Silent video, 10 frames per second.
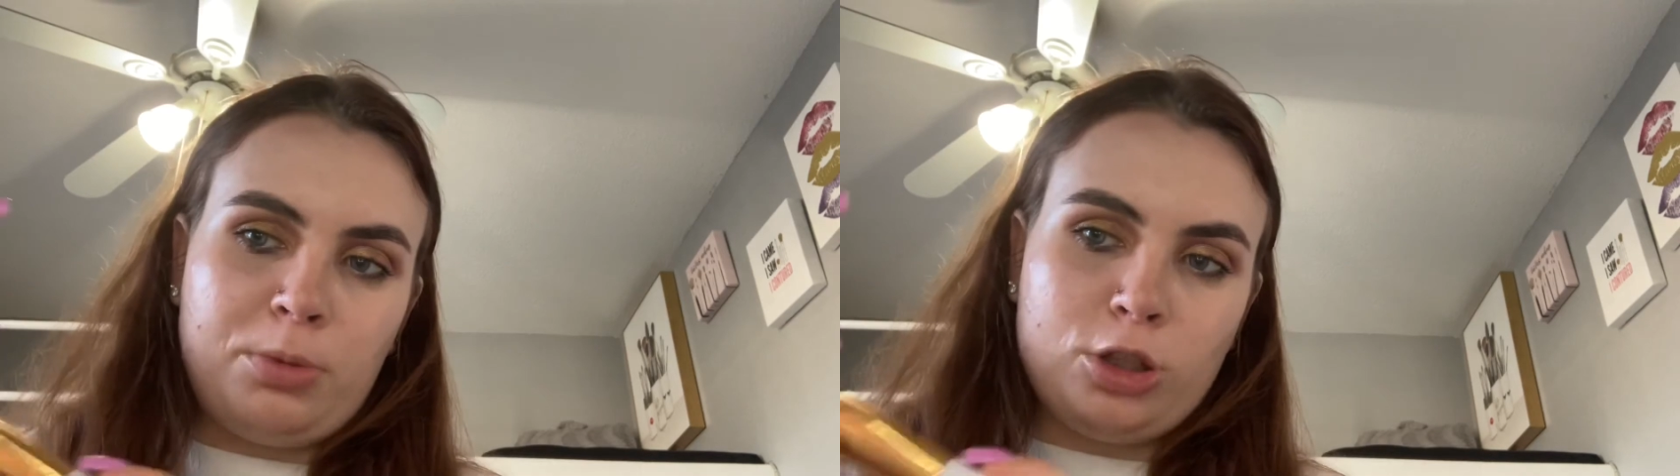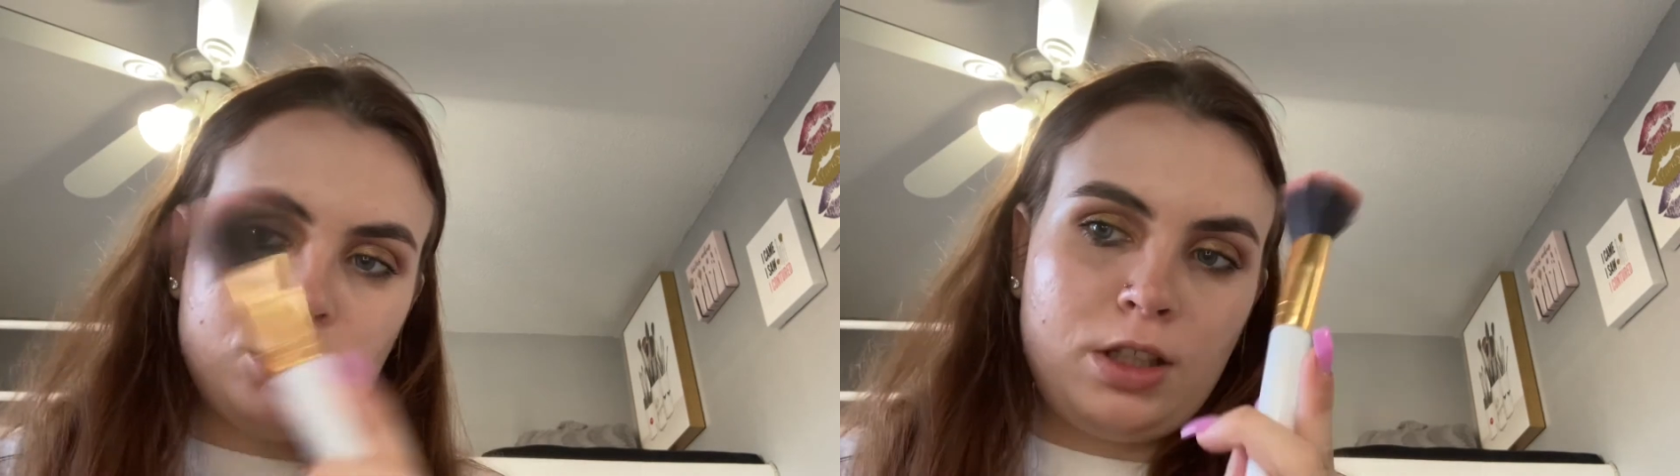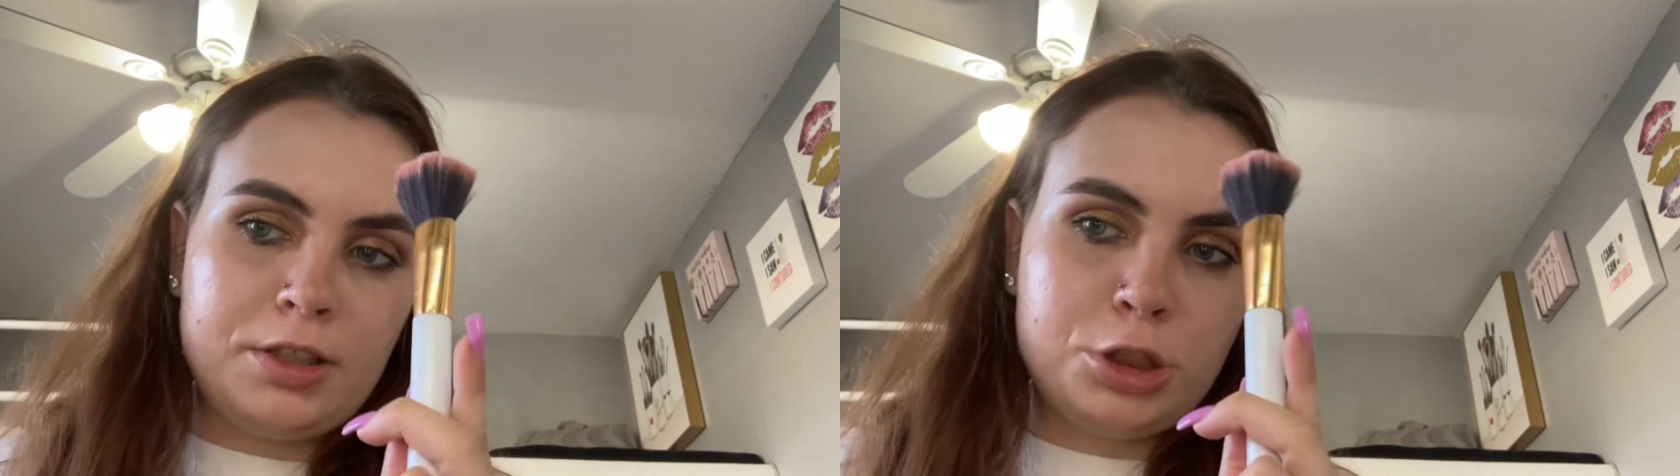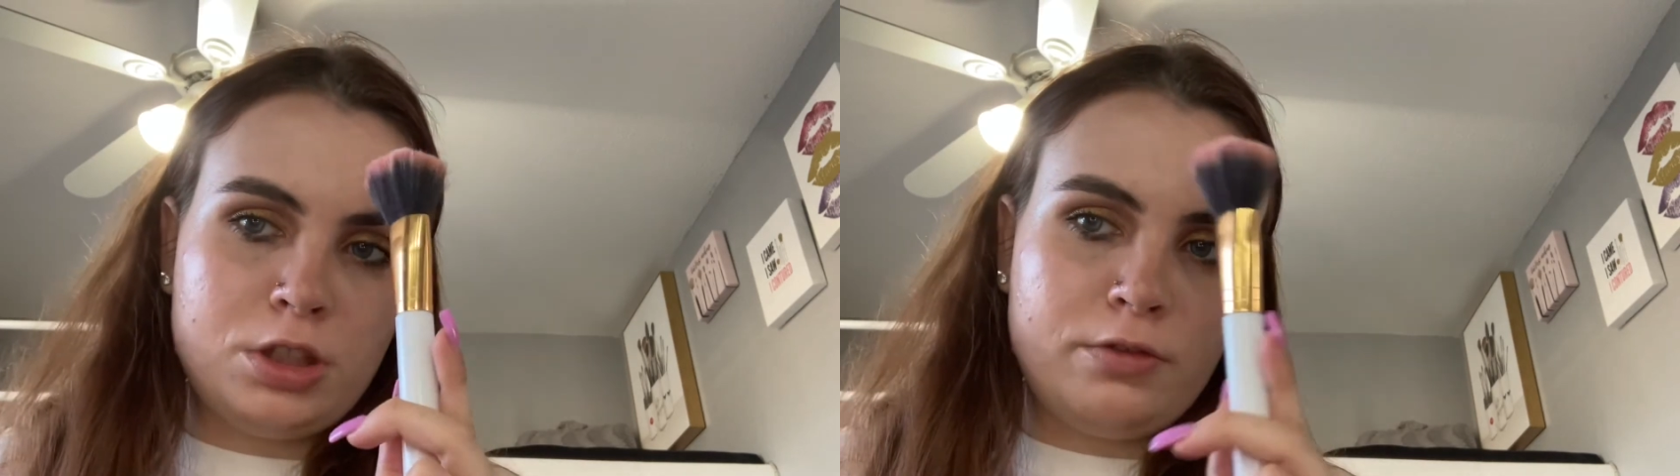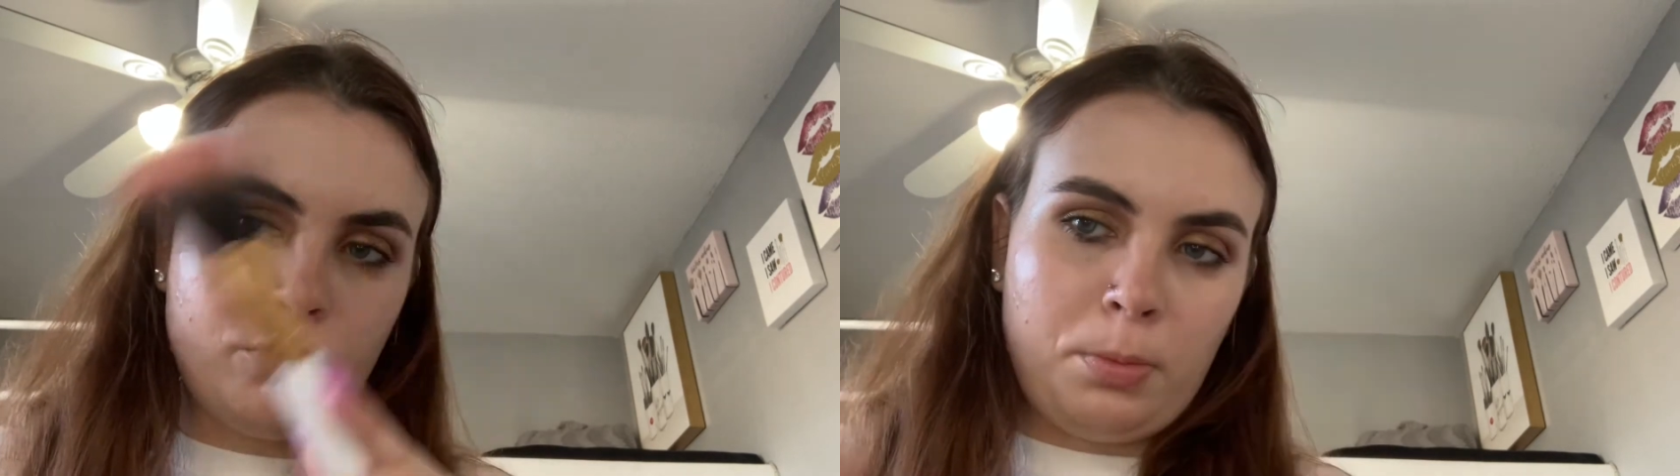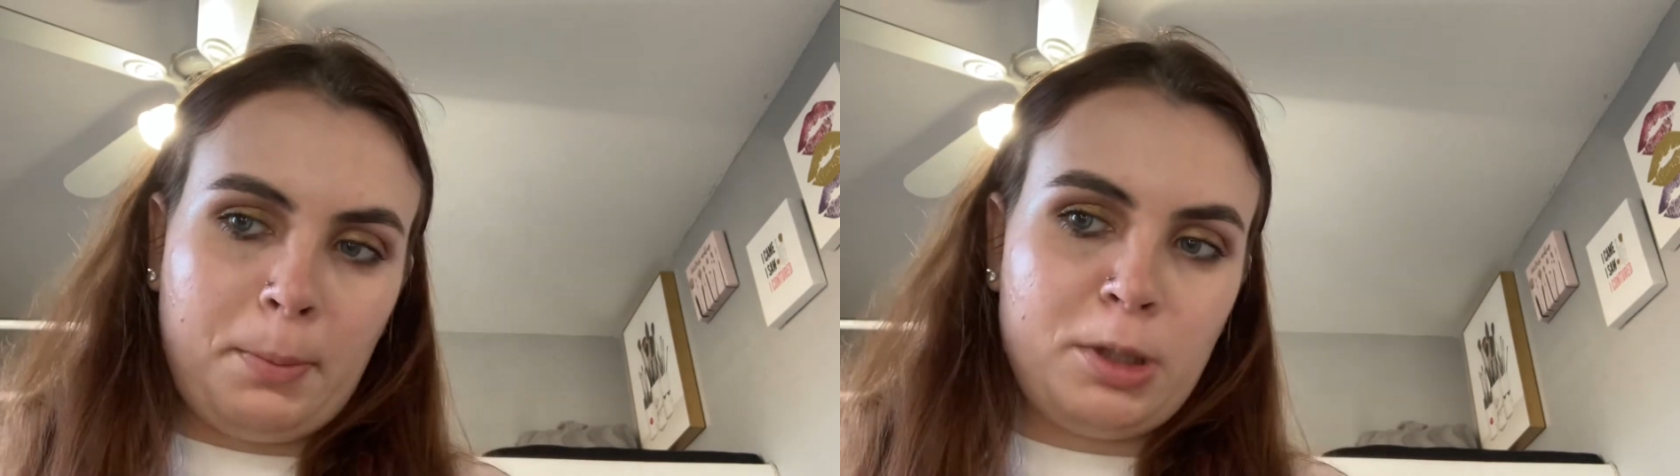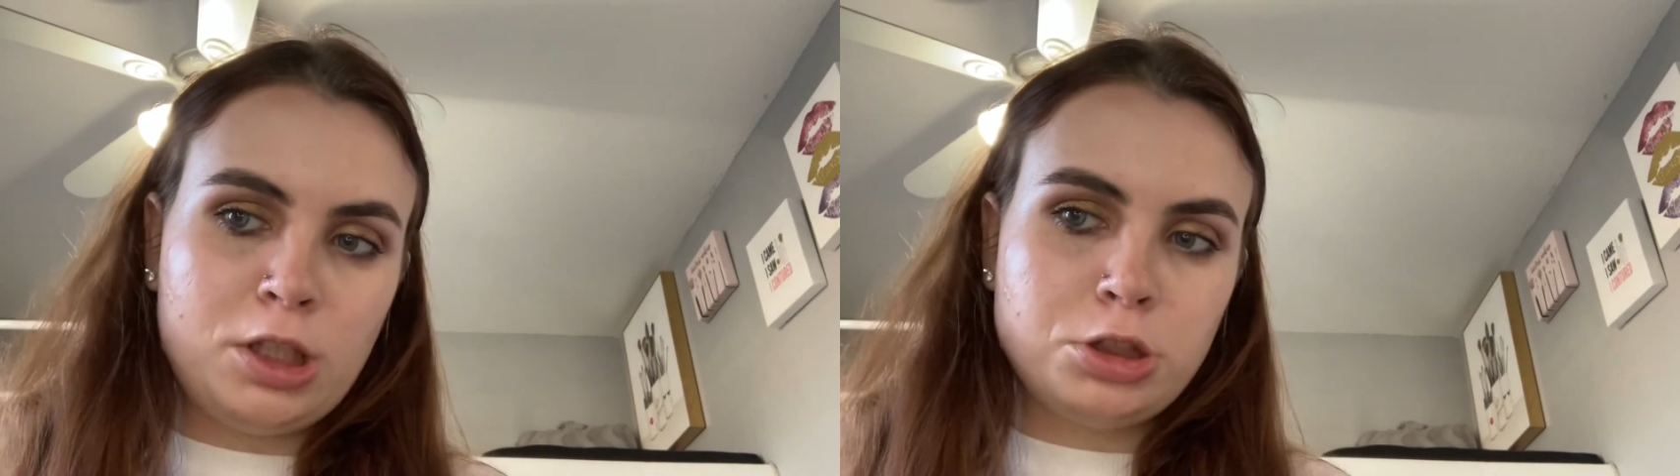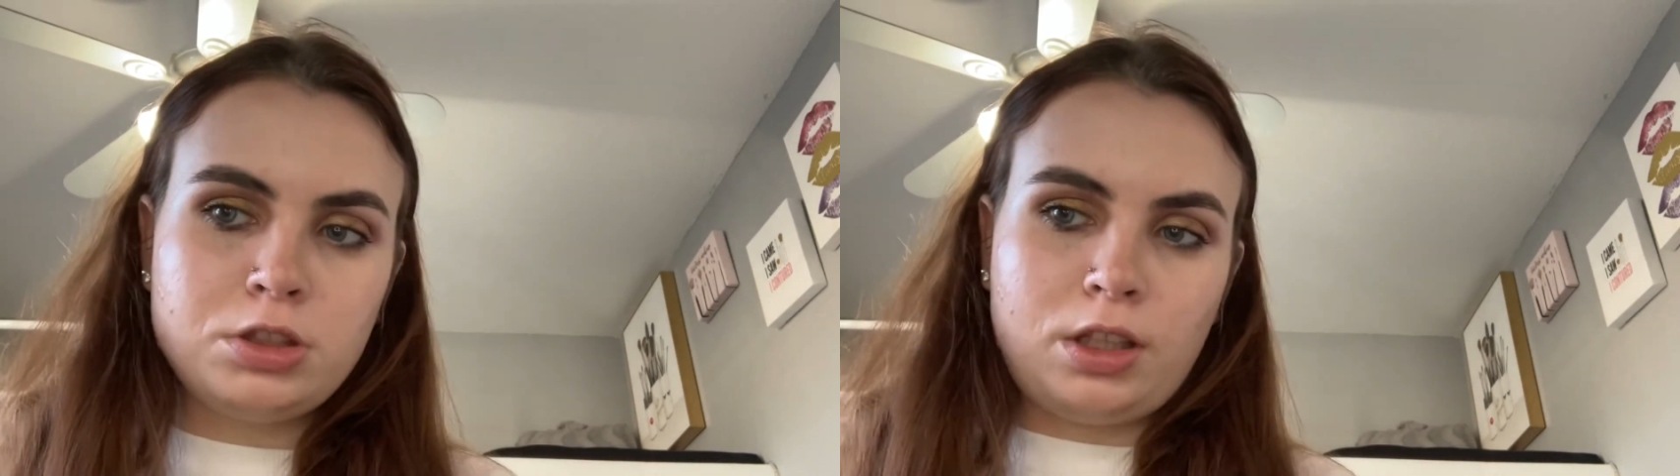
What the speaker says: brush collection for my blush,